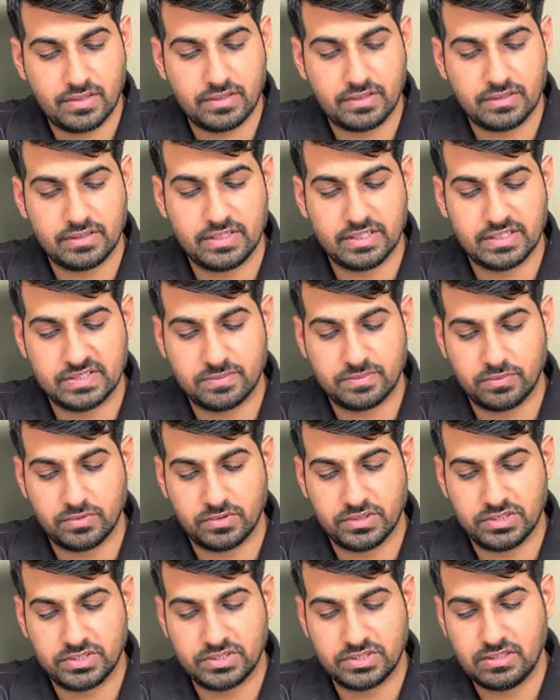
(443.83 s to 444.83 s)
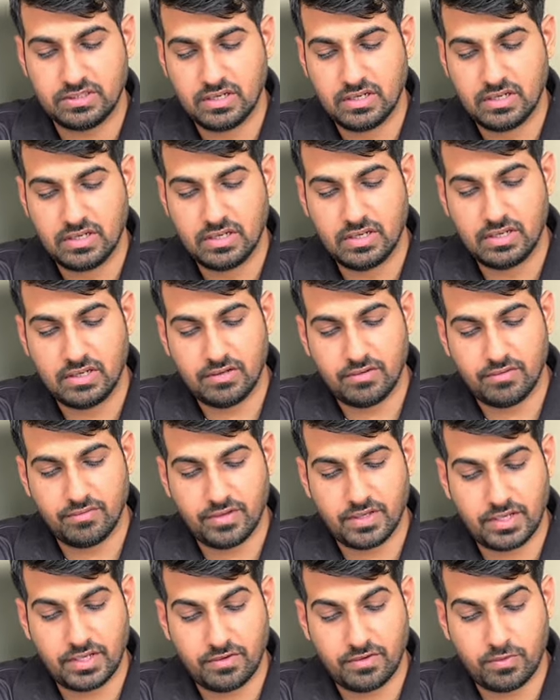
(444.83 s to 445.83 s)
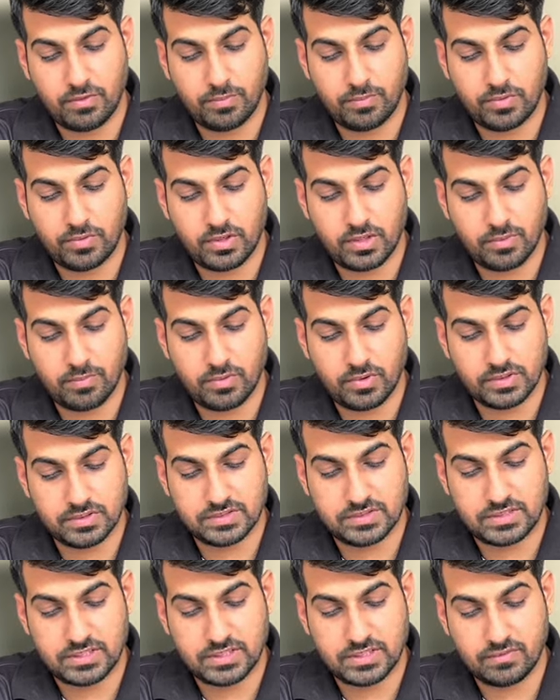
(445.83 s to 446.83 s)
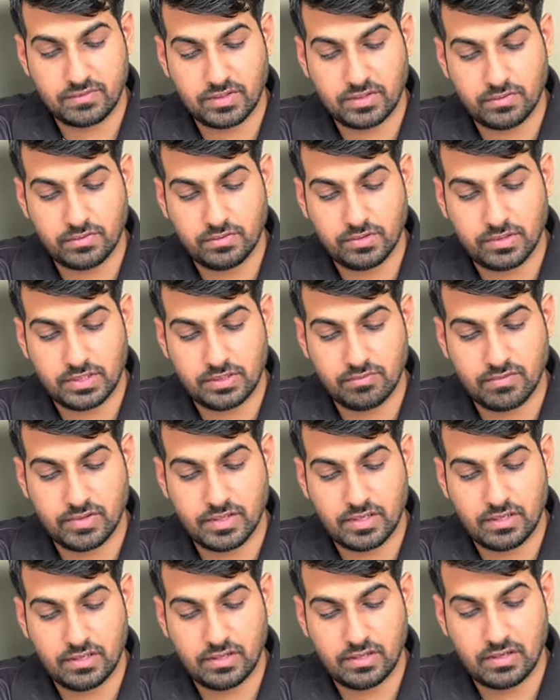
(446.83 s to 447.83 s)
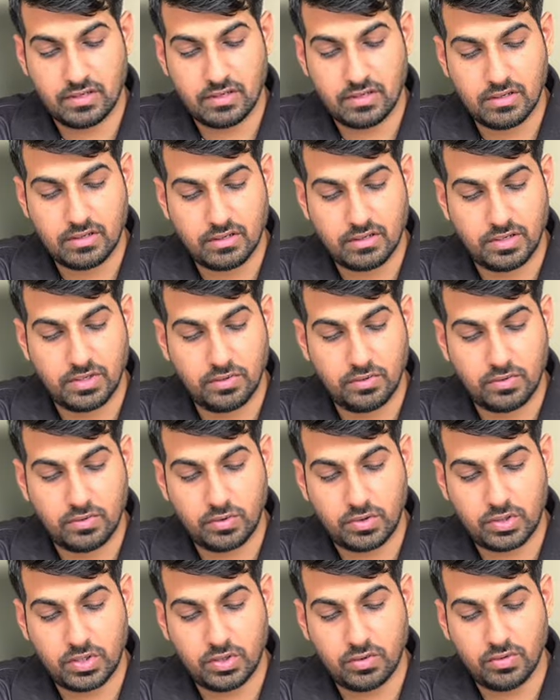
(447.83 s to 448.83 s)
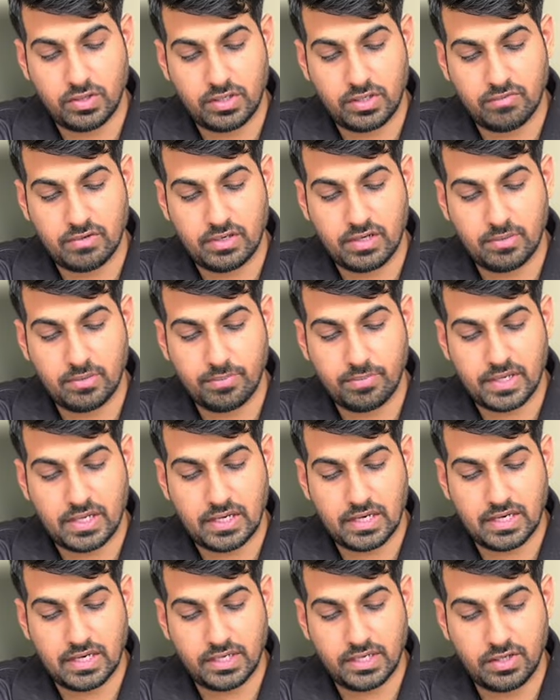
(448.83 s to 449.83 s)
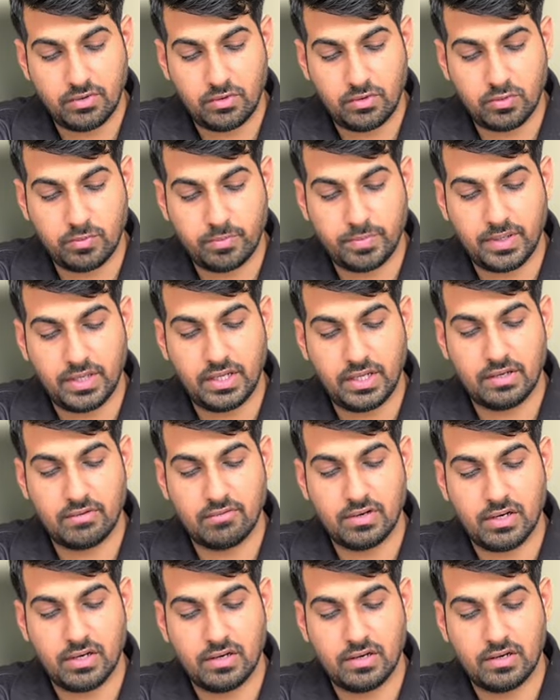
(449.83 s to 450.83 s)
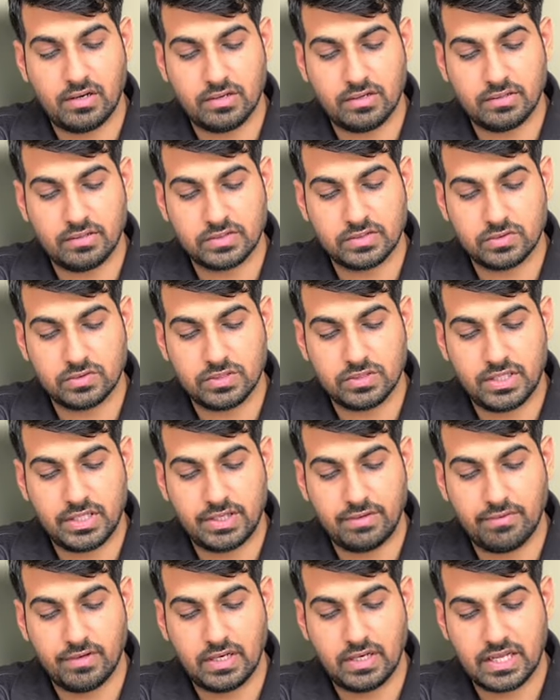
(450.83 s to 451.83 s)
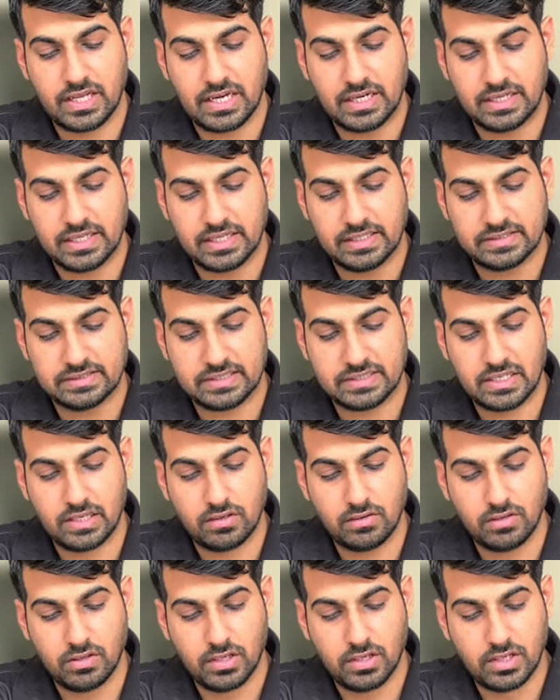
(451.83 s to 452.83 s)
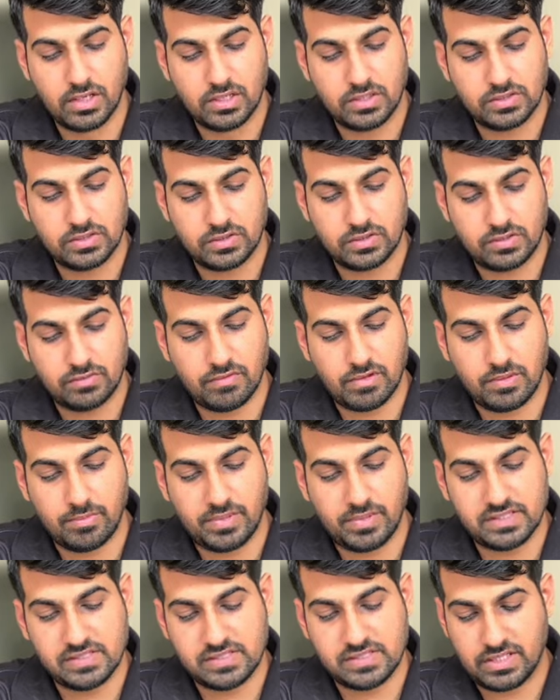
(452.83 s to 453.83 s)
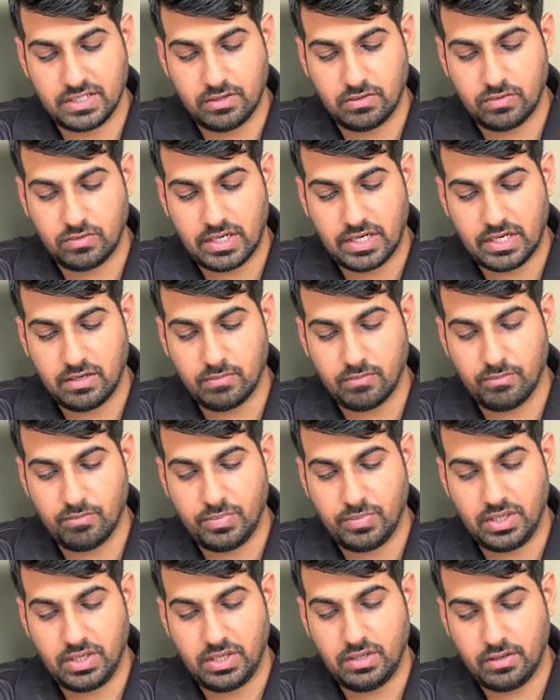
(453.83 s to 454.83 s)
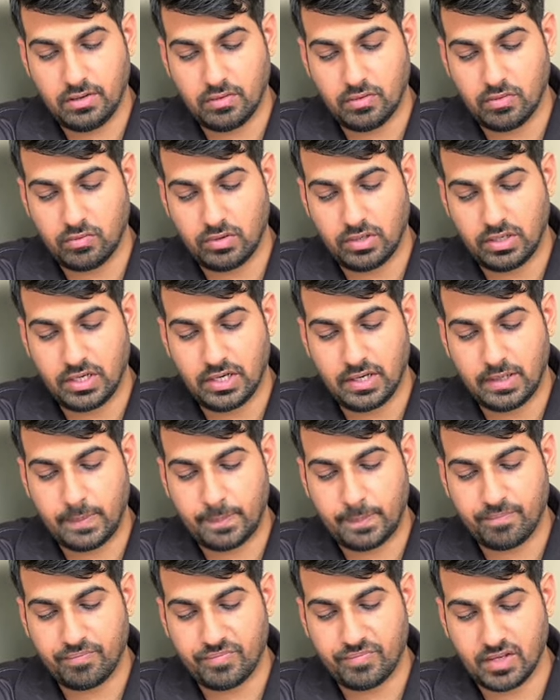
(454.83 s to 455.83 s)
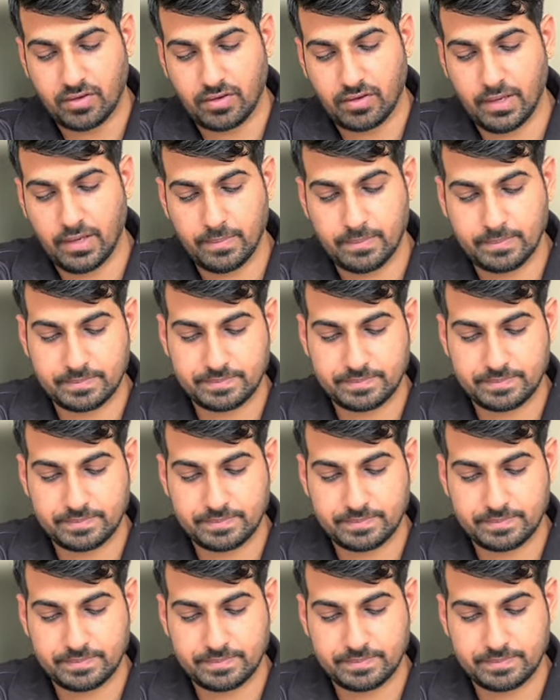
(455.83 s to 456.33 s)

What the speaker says: this position where if you put a positive q, it will, due to q it will repel, and due to p it will, so they will get cancelled out, so it will be 0 at B only. Okay.